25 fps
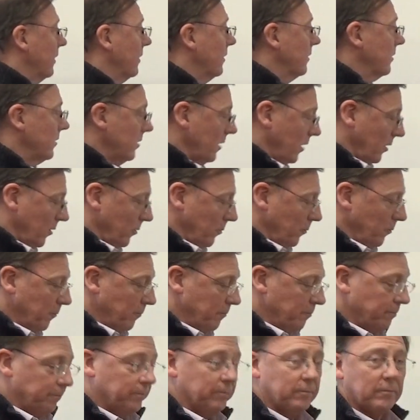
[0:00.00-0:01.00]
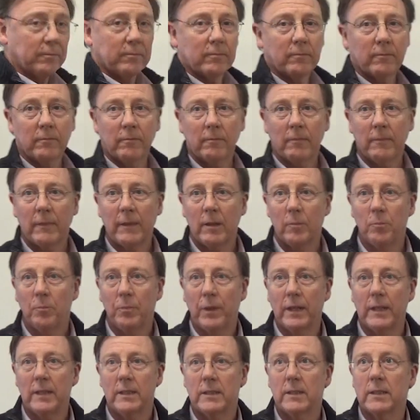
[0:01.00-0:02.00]
So
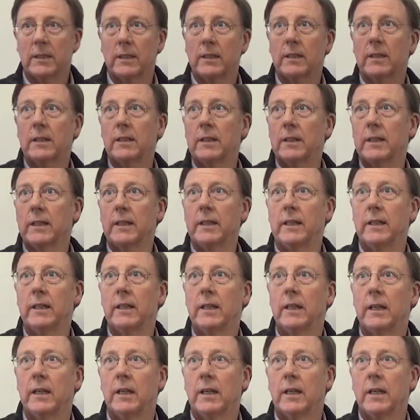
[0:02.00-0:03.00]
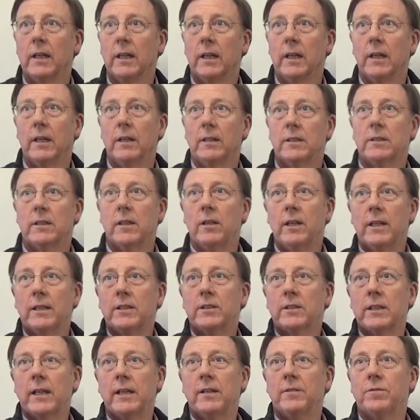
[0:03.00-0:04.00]
basically, so
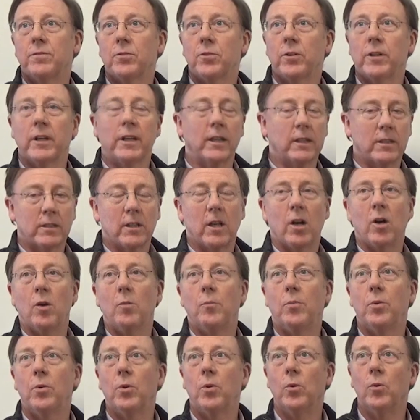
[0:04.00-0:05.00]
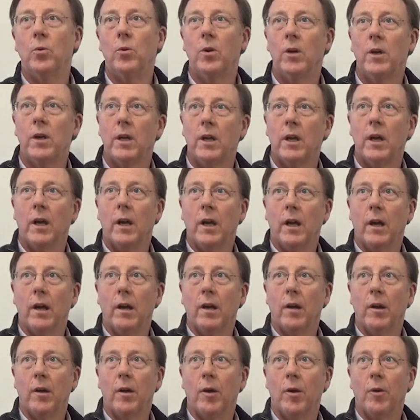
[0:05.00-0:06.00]
let's say for an example
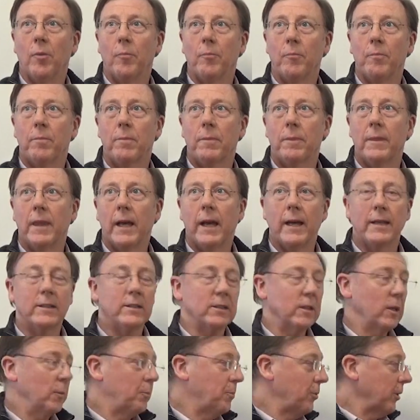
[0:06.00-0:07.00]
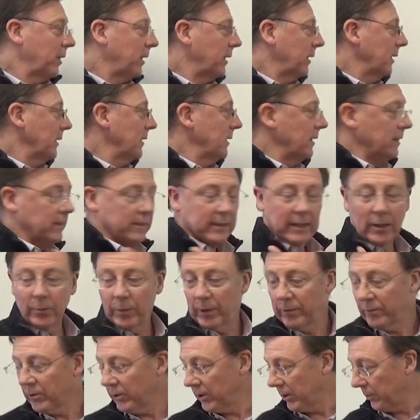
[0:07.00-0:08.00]
that a brickie, let's say
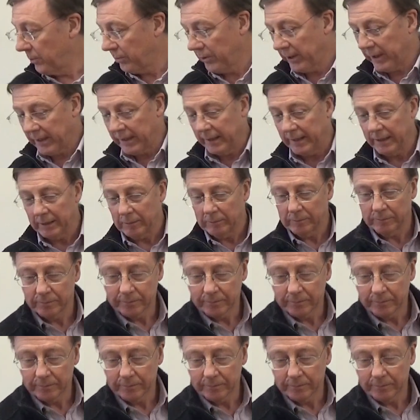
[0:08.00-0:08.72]
we've got a brickie